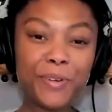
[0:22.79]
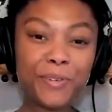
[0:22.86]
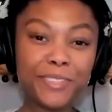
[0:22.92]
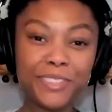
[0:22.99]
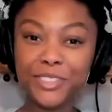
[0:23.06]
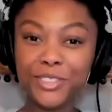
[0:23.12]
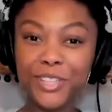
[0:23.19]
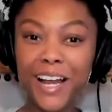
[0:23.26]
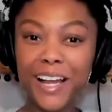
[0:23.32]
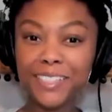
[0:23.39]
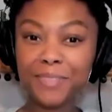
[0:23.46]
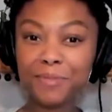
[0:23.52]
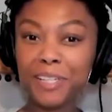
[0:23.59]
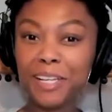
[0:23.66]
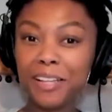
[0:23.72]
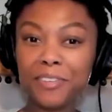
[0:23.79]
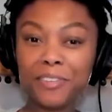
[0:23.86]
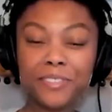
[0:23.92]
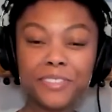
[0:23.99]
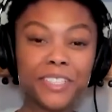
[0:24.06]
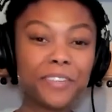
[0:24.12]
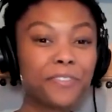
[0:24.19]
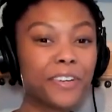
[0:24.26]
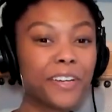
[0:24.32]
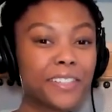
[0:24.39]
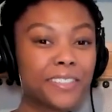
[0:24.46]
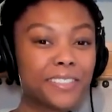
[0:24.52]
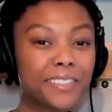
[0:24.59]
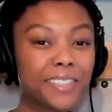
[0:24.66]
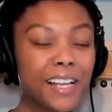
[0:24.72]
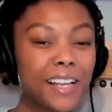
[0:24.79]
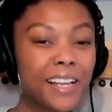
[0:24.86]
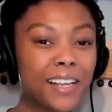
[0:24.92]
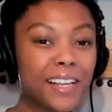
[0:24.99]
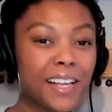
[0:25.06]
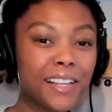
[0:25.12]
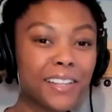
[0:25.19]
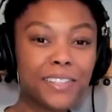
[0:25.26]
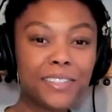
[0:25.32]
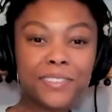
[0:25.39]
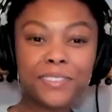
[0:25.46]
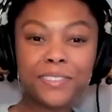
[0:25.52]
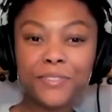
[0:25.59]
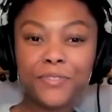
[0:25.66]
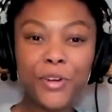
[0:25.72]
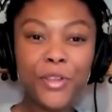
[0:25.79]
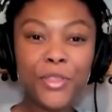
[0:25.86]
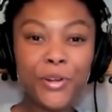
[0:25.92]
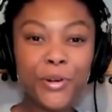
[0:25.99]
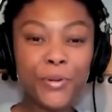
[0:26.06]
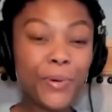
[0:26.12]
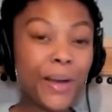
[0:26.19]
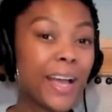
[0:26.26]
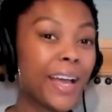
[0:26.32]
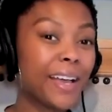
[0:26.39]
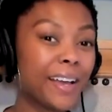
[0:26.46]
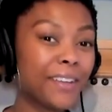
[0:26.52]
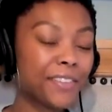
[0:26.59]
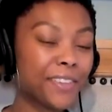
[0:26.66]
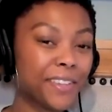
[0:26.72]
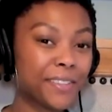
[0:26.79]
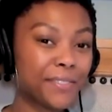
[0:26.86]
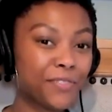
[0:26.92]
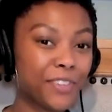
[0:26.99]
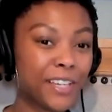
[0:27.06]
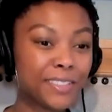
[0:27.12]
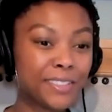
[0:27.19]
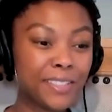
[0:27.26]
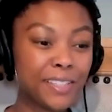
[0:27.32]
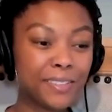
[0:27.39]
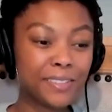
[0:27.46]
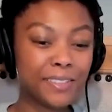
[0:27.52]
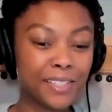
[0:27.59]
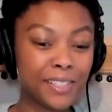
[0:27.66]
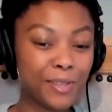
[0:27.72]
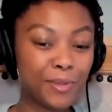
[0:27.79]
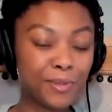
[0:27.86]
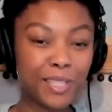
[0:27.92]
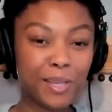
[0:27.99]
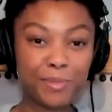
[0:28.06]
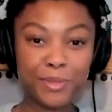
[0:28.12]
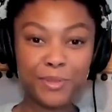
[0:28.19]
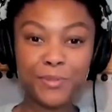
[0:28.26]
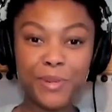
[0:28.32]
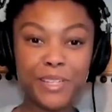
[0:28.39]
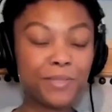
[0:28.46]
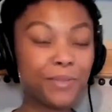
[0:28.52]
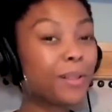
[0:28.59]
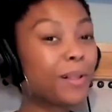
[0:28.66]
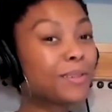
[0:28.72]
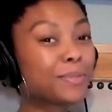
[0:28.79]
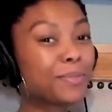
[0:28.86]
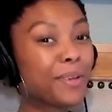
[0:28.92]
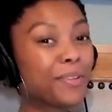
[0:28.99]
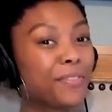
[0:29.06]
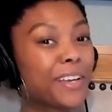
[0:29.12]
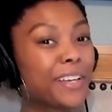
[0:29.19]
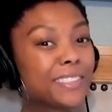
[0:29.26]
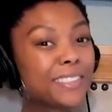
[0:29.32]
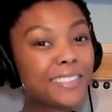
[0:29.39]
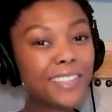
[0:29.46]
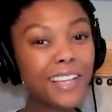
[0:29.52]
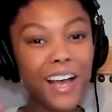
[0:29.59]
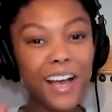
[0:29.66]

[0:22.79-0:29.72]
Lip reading: I wanted to try something a little different, a little further away. I feel like the close-ups are way too close to my face.